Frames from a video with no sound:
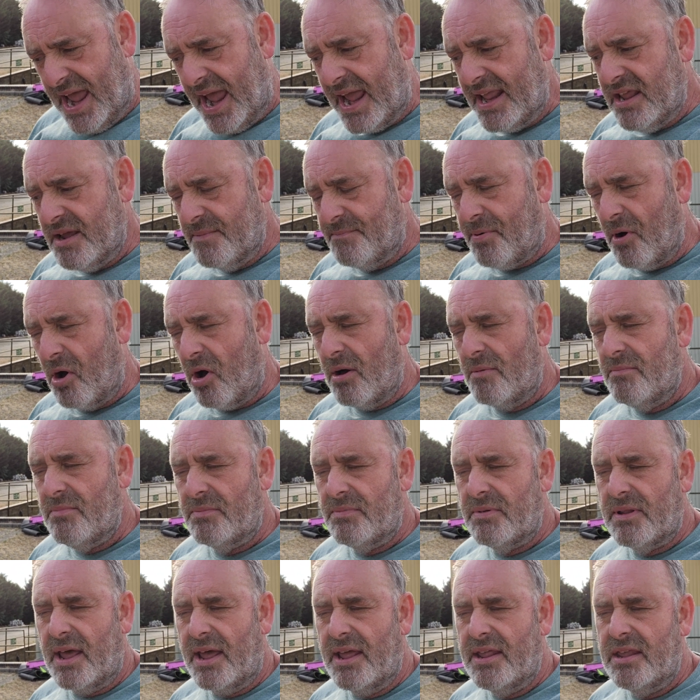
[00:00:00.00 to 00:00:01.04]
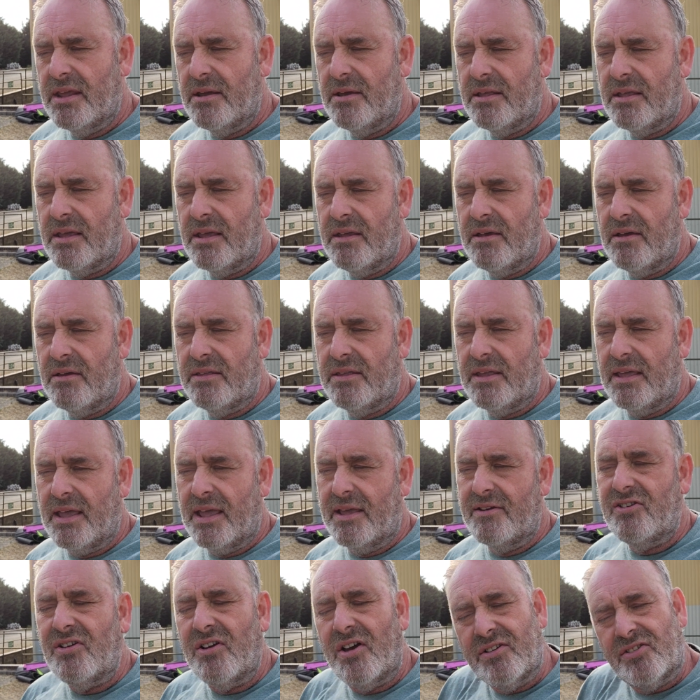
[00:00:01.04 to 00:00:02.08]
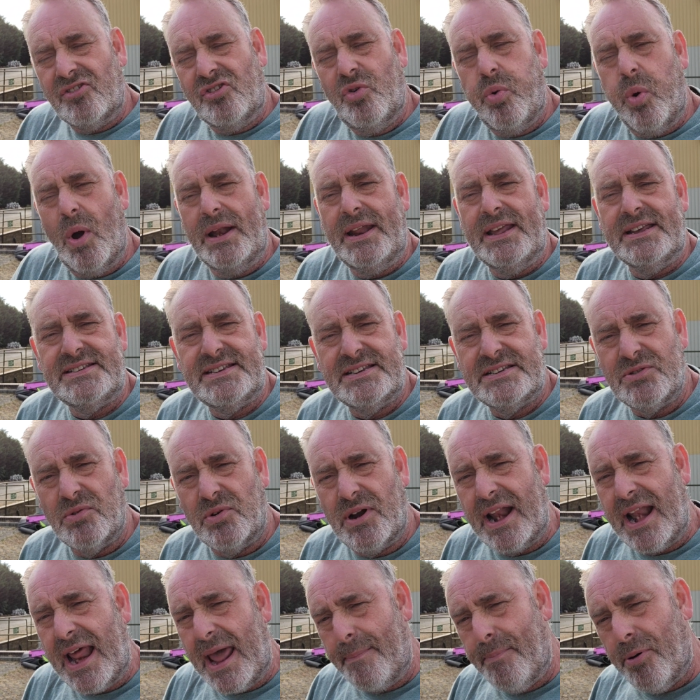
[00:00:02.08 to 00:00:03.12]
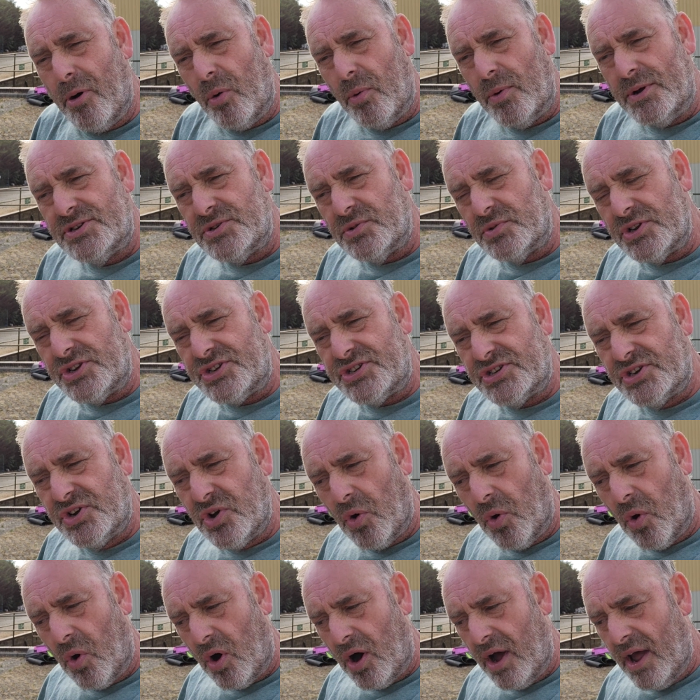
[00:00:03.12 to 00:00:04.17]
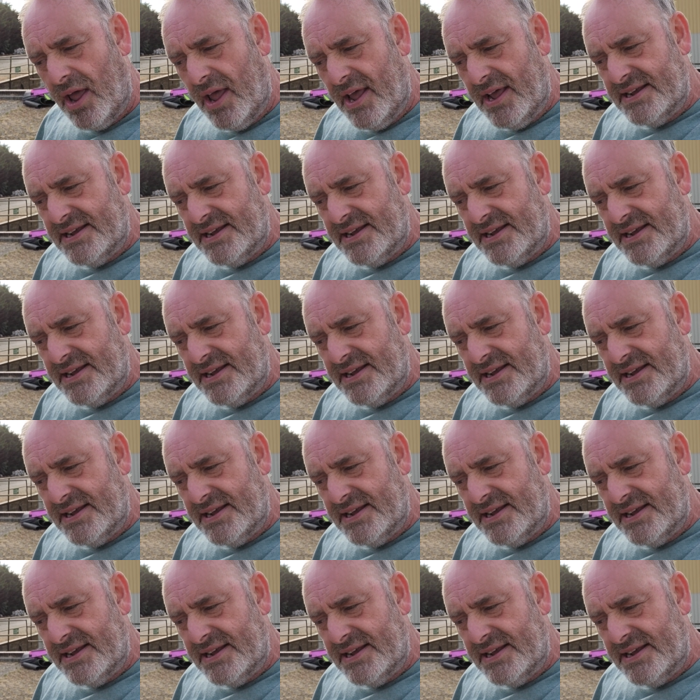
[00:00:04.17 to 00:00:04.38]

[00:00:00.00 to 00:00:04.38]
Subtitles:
And your bottom, and it's like 20s, it's all an apple, it's all a score.